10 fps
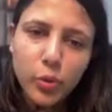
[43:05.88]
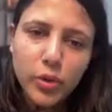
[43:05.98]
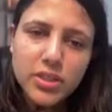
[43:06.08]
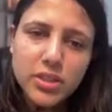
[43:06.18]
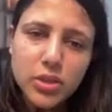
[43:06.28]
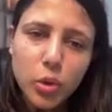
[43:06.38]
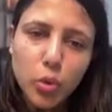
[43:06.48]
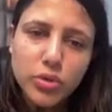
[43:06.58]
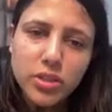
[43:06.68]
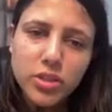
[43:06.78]
point is
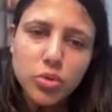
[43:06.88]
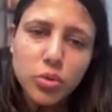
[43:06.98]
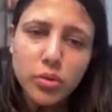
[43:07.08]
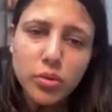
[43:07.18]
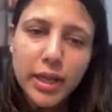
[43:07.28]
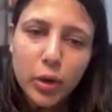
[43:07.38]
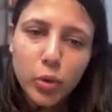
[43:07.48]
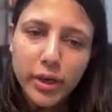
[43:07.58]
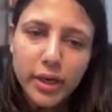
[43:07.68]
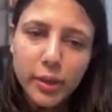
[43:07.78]
closest to yellow
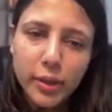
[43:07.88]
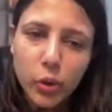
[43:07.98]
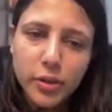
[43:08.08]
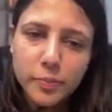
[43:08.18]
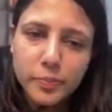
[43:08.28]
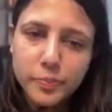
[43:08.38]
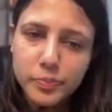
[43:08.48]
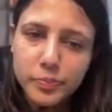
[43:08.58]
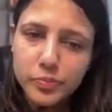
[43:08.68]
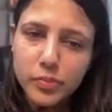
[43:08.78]
data point,
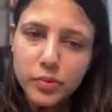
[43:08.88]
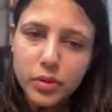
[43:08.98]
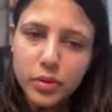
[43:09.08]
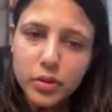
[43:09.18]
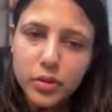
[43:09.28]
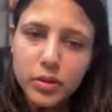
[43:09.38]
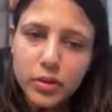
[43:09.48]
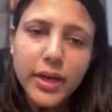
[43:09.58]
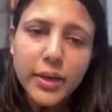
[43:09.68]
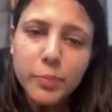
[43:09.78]

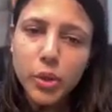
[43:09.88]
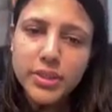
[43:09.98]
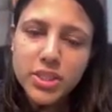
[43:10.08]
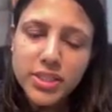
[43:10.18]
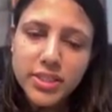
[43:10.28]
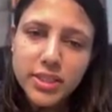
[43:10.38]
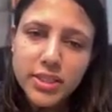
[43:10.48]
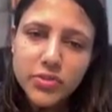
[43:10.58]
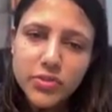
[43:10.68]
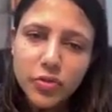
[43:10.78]
right? Because its
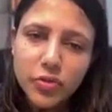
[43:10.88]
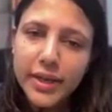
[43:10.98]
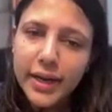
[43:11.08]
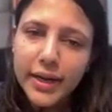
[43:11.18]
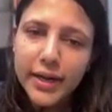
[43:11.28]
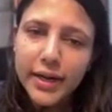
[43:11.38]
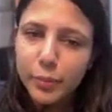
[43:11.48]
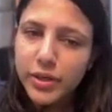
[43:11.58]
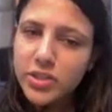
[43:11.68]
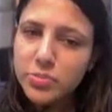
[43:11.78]
distance from green data
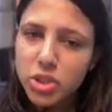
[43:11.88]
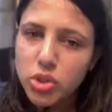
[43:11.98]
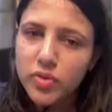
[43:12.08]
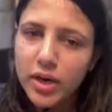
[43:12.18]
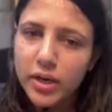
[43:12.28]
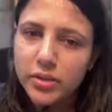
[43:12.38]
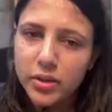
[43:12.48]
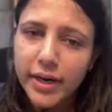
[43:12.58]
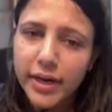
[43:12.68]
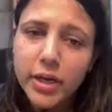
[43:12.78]
point is much farther,
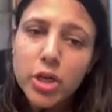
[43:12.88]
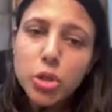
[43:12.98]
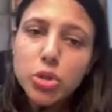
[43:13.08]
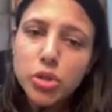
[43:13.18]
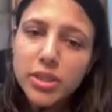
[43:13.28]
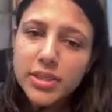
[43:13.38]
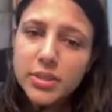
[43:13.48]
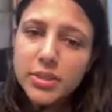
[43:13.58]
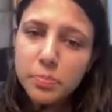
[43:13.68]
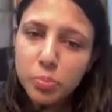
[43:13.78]
right? So
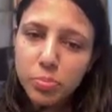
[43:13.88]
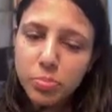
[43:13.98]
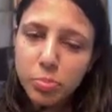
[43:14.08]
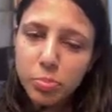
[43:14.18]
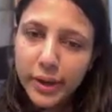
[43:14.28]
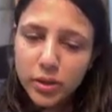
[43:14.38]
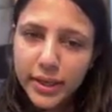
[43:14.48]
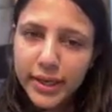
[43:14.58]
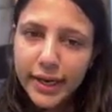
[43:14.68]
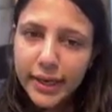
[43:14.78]
this
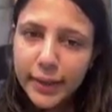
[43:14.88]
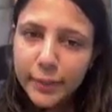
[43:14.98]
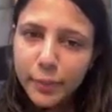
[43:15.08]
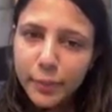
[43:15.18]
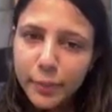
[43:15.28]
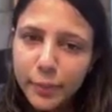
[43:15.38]
particular data point